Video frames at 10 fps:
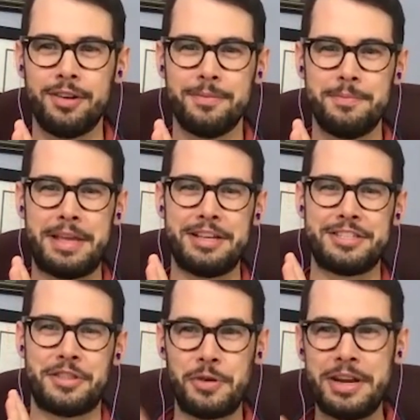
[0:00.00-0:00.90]
because
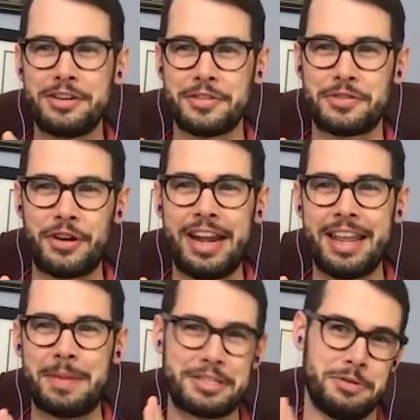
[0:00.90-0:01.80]
3 years of training
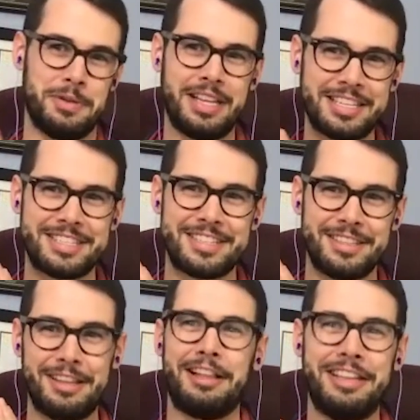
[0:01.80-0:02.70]
makes you less
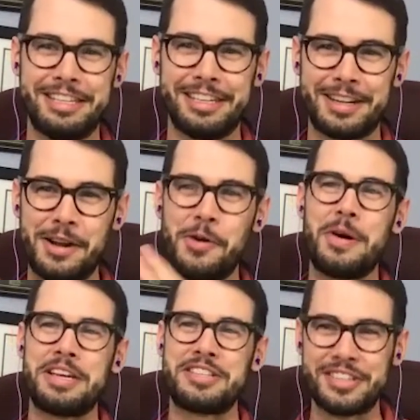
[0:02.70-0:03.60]
likely to
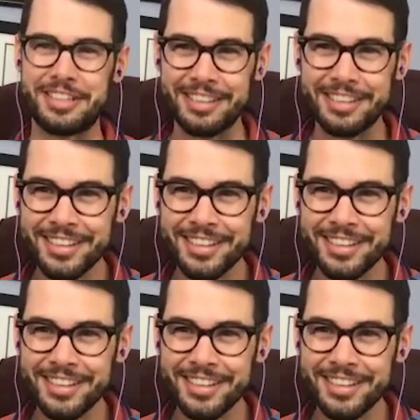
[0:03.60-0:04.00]
question